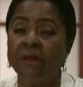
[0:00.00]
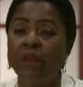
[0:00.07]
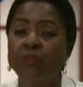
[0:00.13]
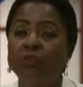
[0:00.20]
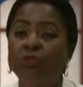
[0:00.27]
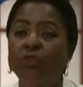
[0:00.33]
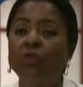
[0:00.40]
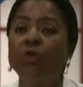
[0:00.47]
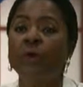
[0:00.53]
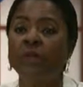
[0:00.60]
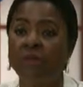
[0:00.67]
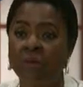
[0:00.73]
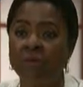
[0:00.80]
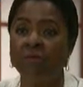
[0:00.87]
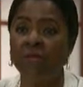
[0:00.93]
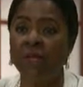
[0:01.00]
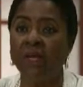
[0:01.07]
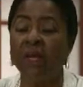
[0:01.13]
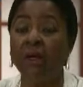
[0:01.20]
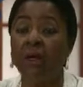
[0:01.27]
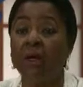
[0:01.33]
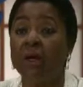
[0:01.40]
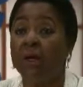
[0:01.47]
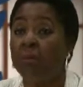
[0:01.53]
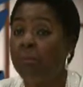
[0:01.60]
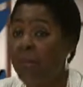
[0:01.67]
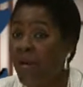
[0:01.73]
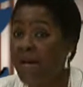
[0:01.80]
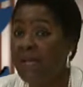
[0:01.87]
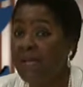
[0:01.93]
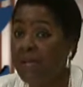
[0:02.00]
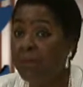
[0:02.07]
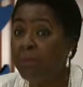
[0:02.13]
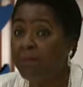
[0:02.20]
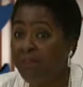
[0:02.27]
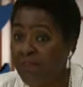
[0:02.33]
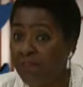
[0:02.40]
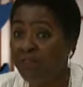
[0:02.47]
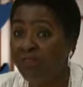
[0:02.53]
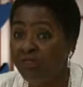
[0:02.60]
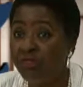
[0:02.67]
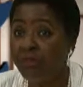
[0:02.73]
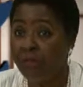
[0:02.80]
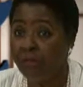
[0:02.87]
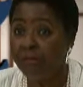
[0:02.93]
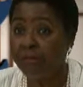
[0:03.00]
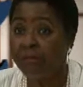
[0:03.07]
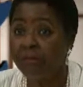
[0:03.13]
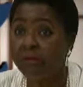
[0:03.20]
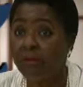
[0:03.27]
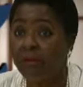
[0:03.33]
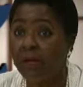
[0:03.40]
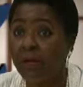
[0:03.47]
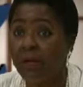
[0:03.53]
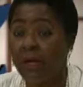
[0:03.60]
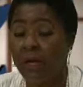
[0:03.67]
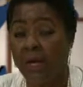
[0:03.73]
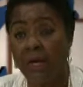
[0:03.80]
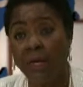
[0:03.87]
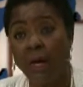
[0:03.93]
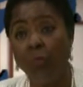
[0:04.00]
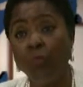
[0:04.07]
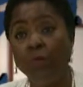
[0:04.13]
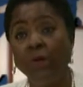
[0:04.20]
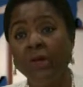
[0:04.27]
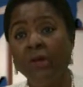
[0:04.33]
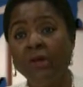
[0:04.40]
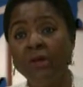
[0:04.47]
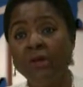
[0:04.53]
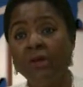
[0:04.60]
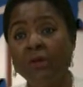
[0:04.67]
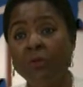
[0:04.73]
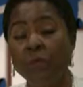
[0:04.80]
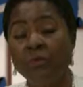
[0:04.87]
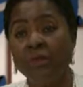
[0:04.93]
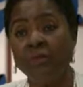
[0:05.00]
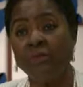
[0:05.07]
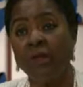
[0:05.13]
intuitively my limitations, and I'm willing to deal with this.